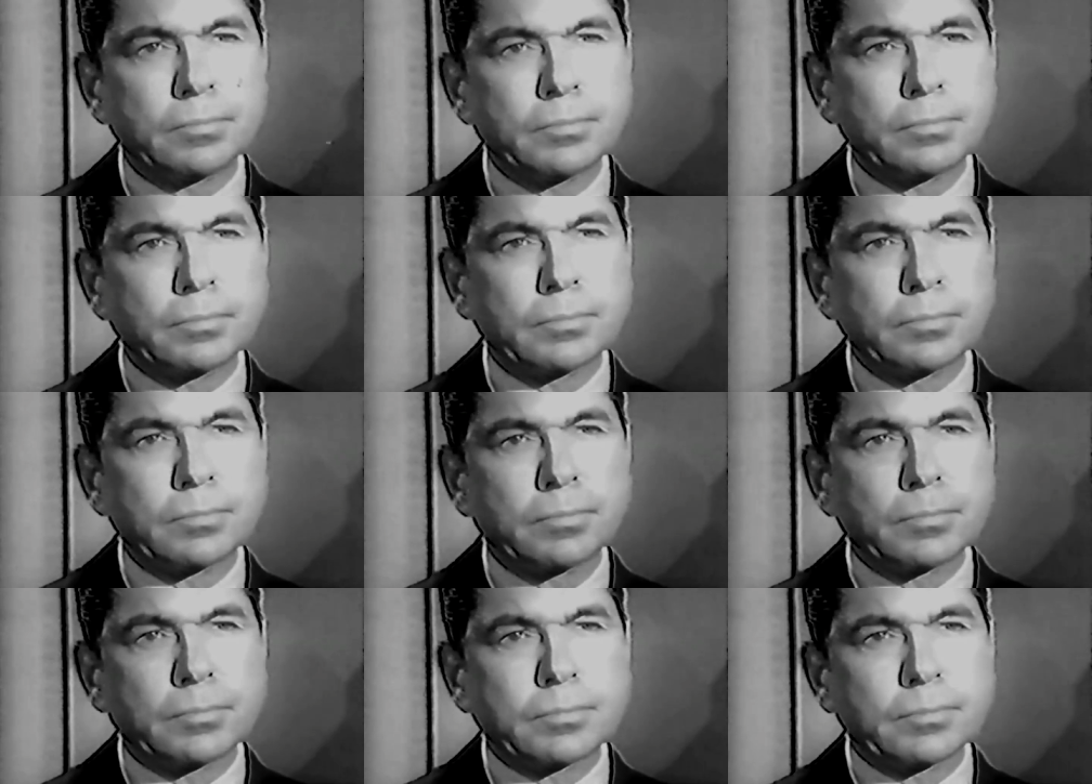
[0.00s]
Did you
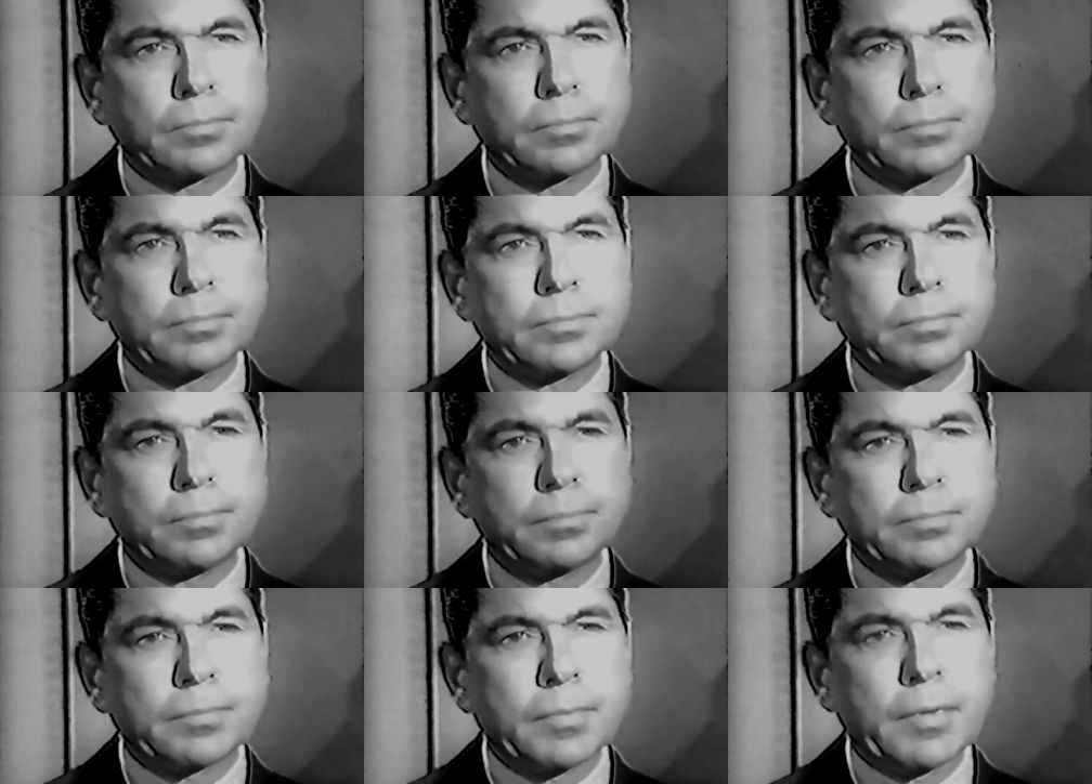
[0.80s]
have anything to drink
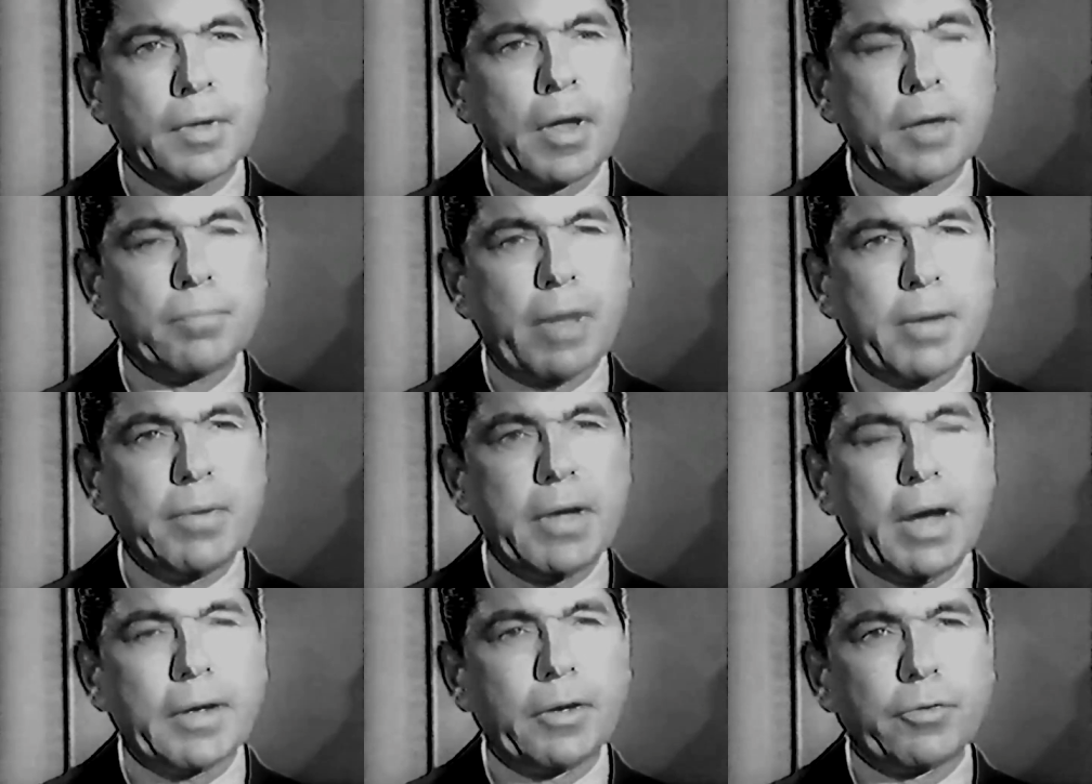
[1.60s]
there?
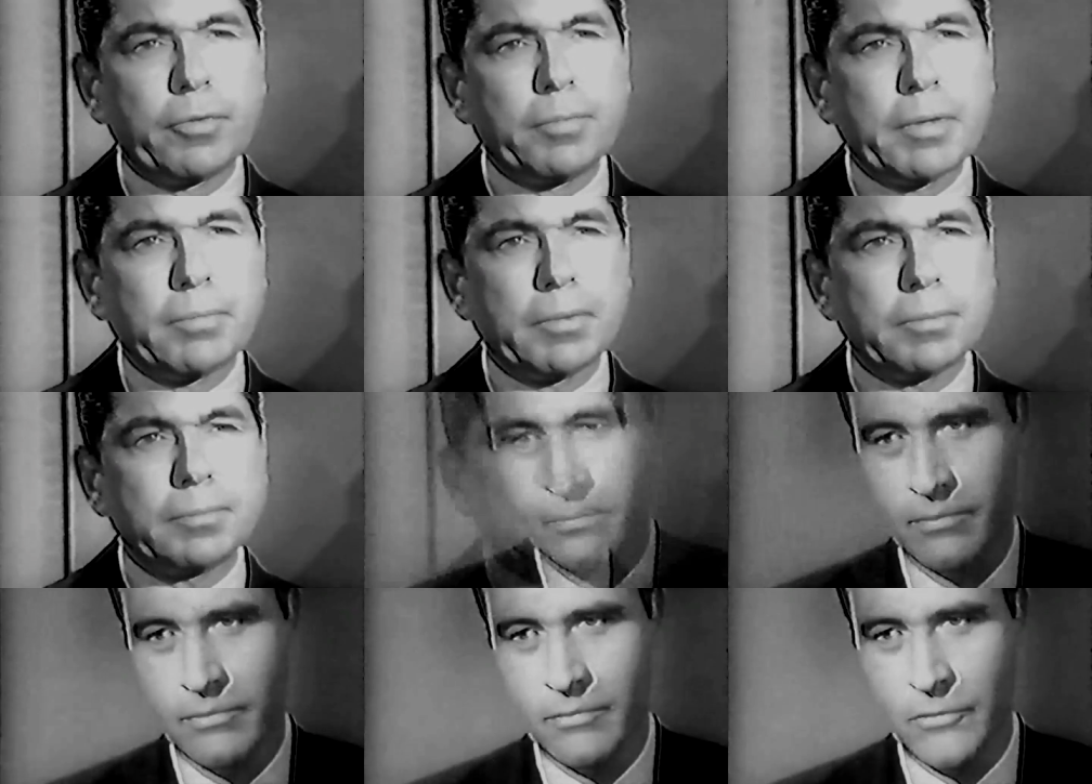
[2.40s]
Maybe. I don't
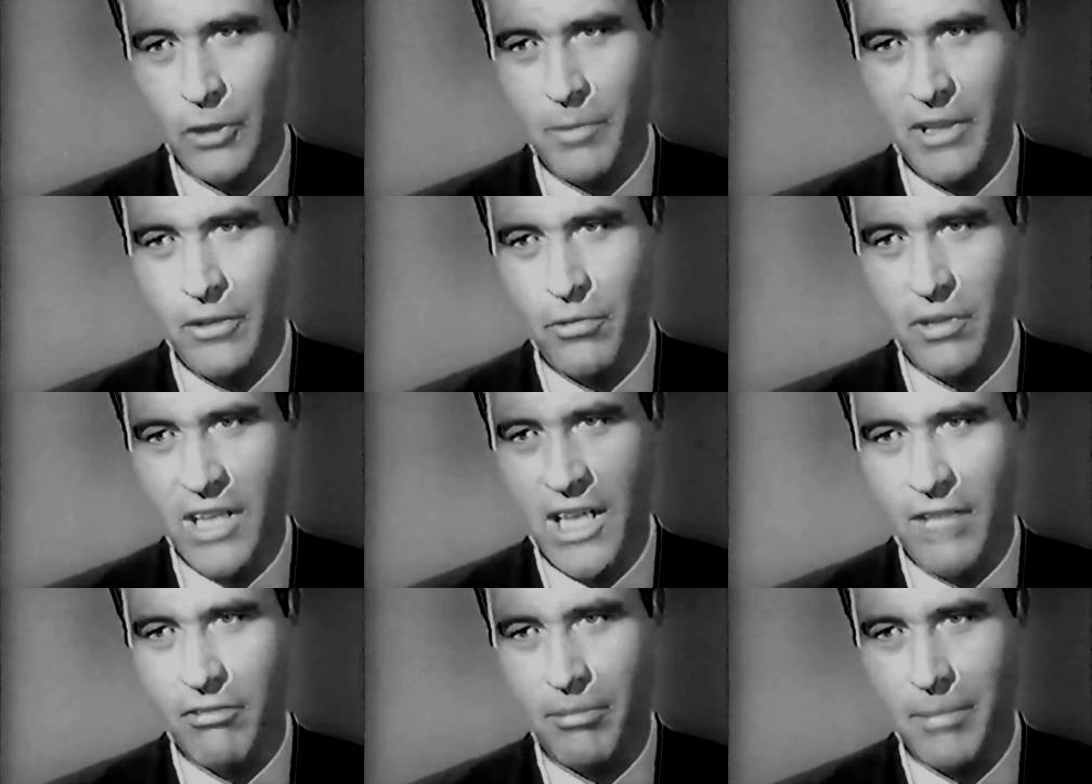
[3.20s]
remember. You mean you
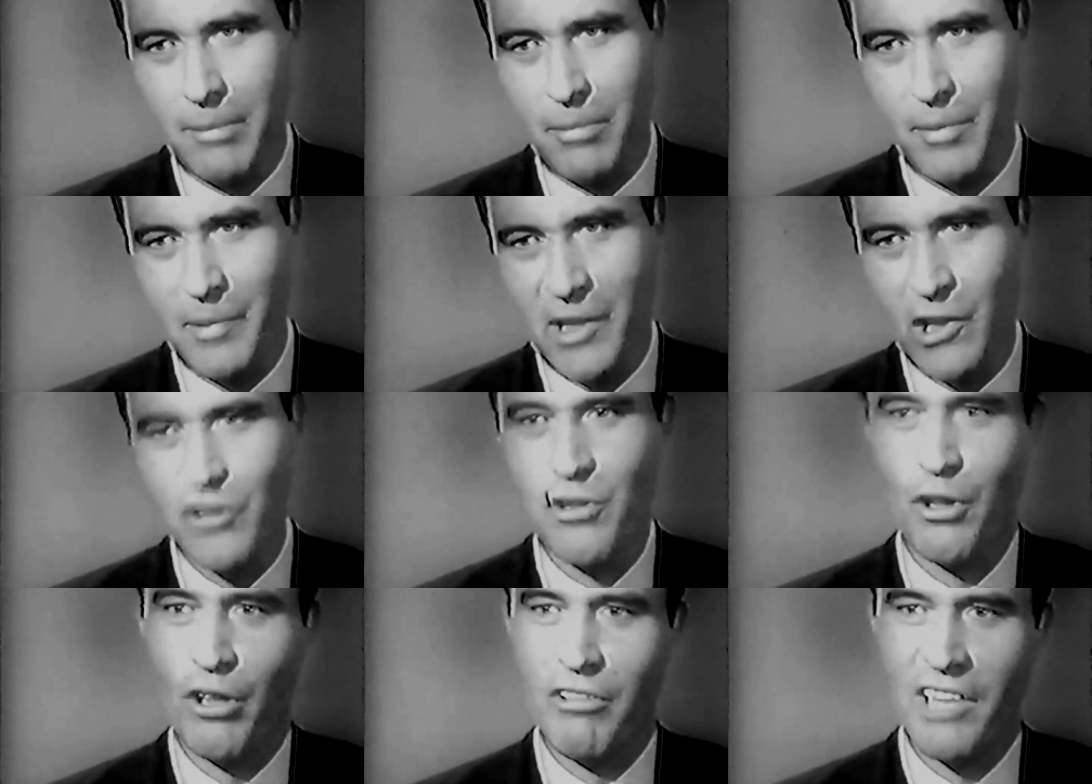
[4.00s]
can't remember
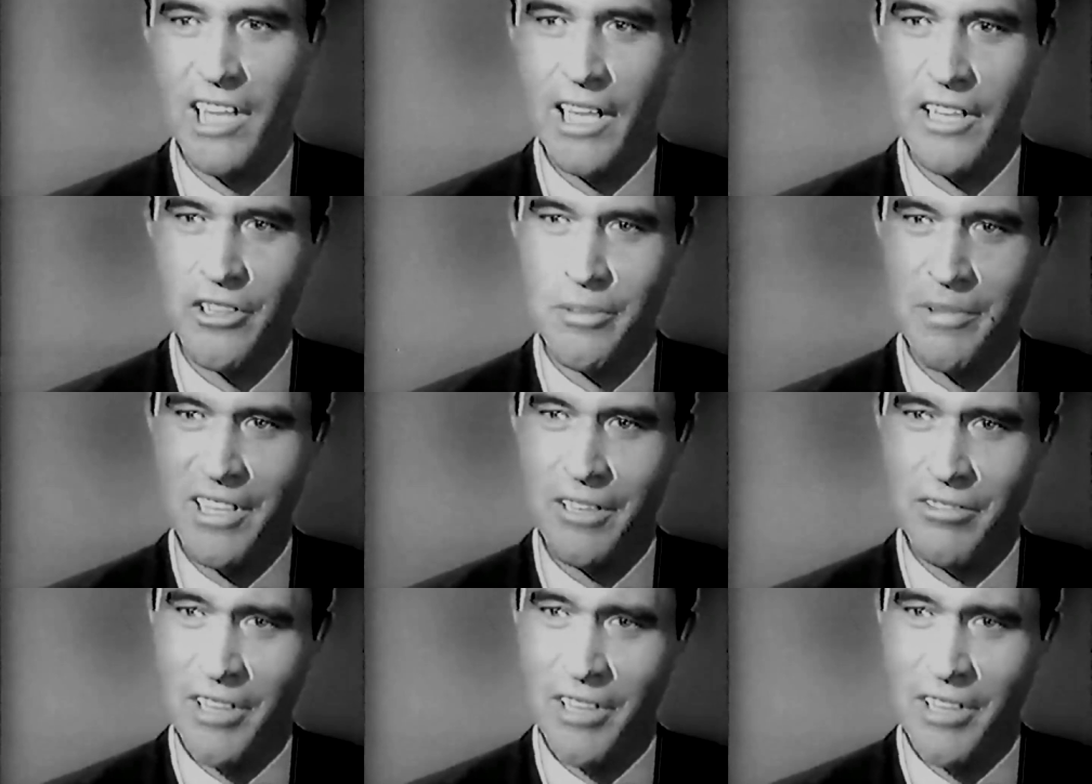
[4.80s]
because you'd already had so many